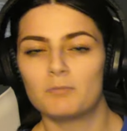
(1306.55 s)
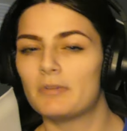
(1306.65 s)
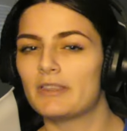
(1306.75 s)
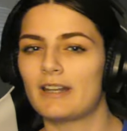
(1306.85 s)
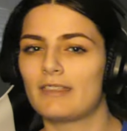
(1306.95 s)

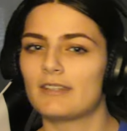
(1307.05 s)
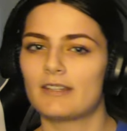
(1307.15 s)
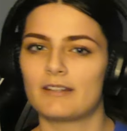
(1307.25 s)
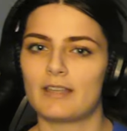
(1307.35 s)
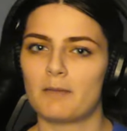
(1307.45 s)
But then at the
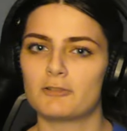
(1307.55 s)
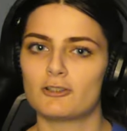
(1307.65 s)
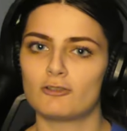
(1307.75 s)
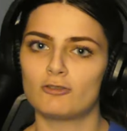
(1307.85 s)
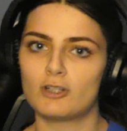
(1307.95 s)
end of the
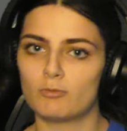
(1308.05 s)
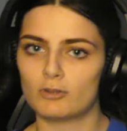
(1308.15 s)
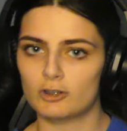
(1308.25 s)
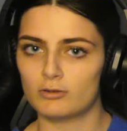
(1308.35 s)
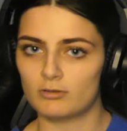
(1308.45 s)
episode he
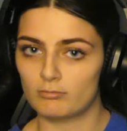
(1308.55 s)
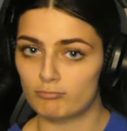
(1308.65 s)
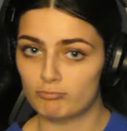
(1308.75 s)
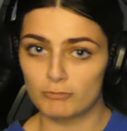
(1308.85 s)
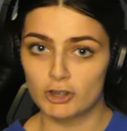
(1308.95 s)
wants to
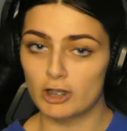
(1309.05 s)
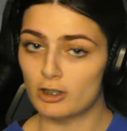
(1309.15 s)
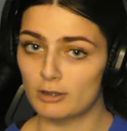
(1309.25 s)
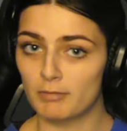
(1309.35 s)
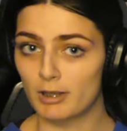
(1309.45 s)

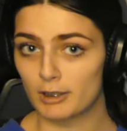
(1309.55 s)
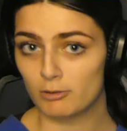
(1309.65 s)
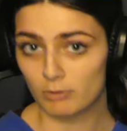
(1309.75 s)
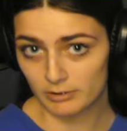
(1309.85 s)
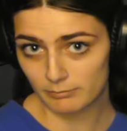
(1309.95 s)
chill and be like,
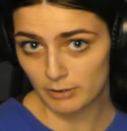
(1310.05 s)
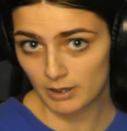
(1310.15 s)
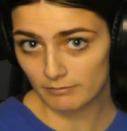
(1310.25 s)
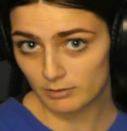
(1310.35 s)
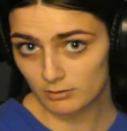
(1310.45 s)
you want some
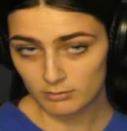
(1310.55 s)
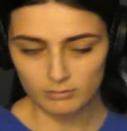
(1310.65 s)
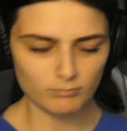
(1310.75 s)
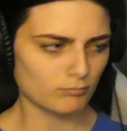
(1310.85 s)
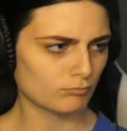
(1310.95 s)
breakfast
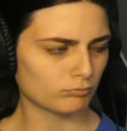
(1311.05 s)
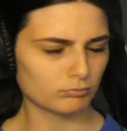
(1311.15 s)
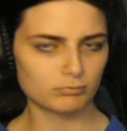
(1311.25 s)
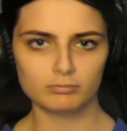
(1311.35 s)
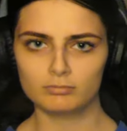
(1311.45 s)

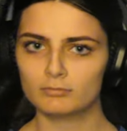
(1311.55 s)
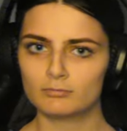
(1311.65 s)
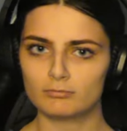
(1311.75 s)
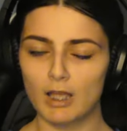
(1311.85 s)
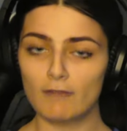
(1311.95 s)

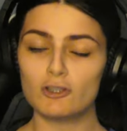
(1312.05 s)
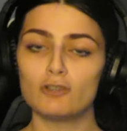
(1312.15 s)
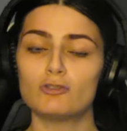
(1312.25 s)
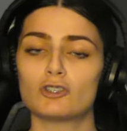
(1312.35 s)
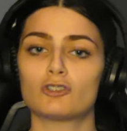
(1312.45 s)
after
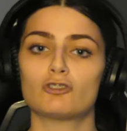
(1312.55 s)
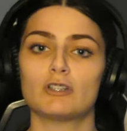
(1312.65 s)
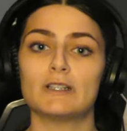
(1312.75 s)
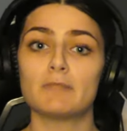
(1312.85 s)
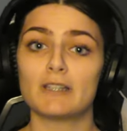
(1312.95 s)
you just
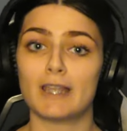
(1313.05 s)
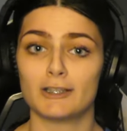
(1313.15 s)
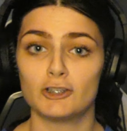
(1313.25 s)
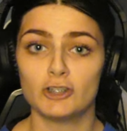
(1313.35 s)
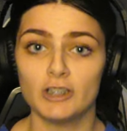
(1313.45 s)
treated me
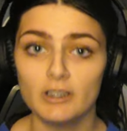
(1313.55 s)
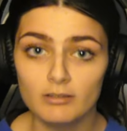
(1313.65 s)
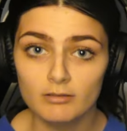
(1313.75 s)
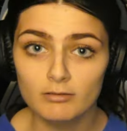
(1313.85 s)
like shit?